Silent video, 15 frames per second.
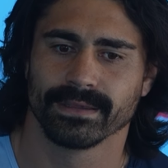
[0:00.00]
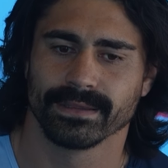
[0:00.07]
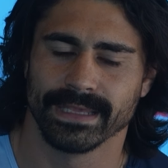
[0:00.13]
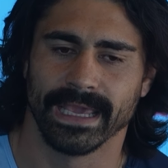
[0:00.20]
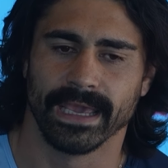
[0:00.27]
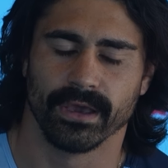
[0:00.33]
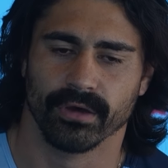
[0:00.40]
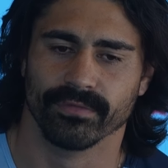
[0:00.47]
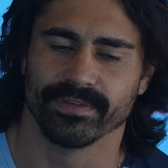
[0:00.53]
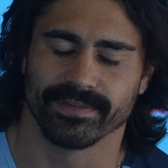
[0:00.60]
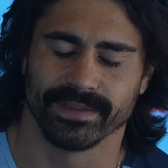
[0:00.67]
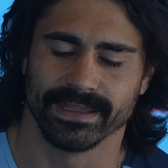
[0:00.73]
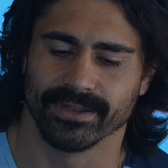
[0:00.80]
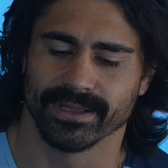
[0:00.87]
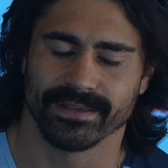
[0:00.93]
Yeah,
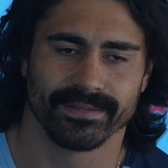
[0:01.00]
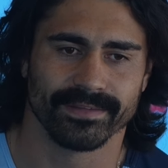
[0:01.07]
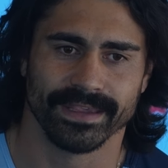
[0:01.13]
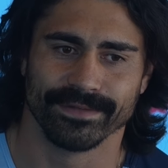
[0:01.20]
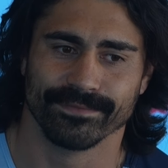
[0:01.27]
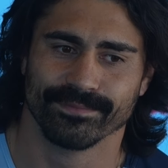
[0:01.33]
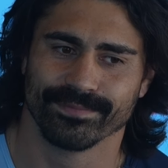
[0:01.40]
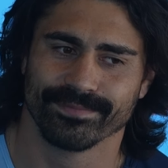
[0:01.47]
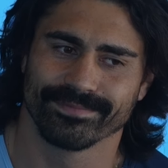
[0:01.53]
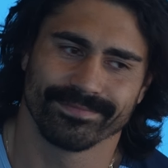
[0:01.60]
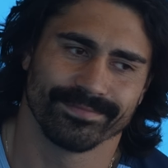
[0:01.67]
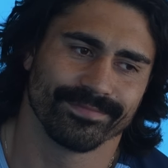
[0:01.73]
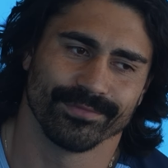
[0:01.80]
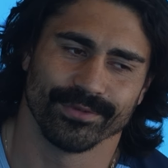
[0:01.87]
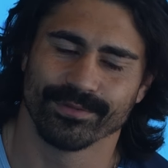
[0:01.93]
obviously, like I said,
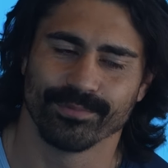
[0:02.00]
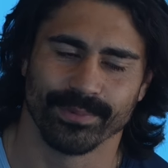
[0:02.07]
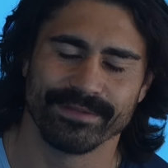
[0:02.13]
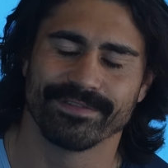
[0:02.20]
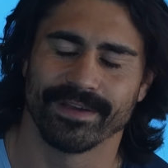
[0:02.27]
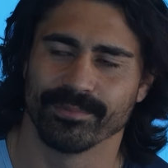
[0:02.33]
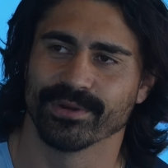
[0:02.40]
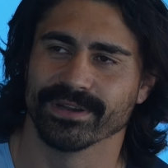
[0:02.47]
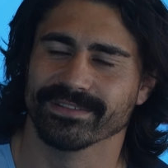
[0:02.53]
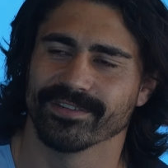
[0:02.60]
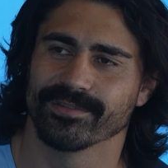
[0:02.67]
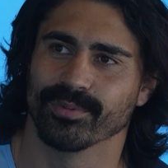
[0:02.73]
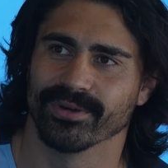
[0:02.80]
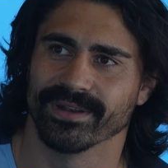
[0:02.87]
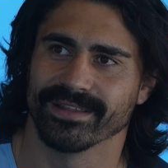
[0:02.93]
we felt pretty
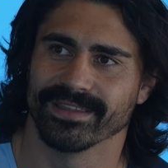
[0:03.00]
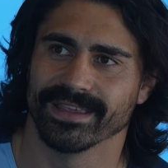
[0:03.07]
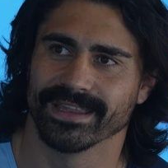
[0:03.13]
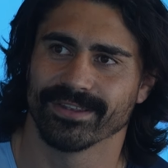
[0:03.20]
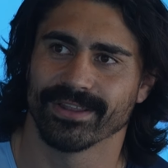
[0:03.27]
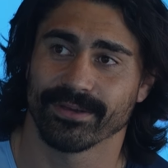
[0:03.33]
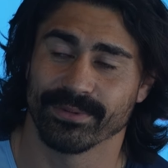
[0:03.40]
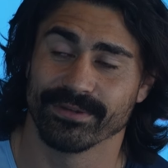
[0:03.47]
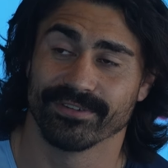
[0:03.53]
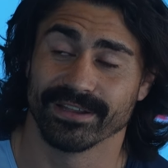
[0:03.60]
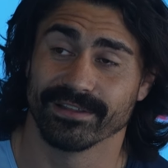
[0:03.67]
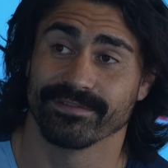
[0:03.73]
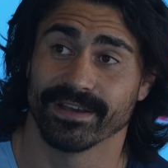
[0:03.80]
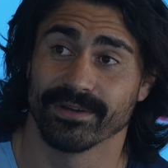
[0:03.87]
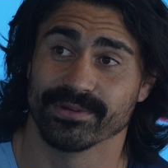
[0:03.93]
disappointed at the end. Like, we
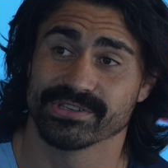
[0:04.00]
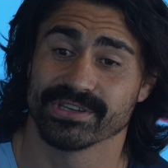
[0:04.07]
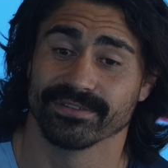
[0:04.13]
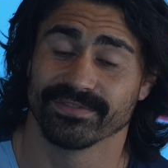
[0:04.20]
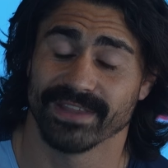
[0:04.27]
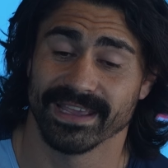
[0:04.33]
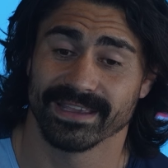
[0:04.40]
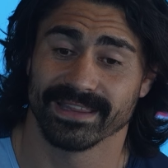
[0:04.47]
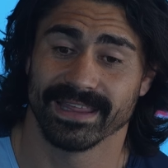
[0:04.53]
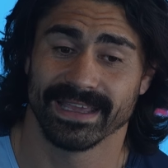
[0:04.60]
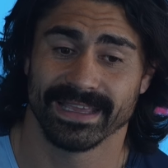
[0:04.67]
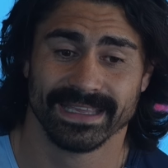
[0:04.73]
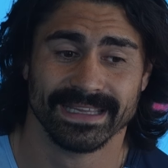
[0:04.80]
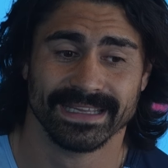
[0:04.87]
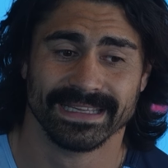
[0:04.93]
really felt we should have taken
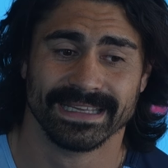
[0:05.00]
that.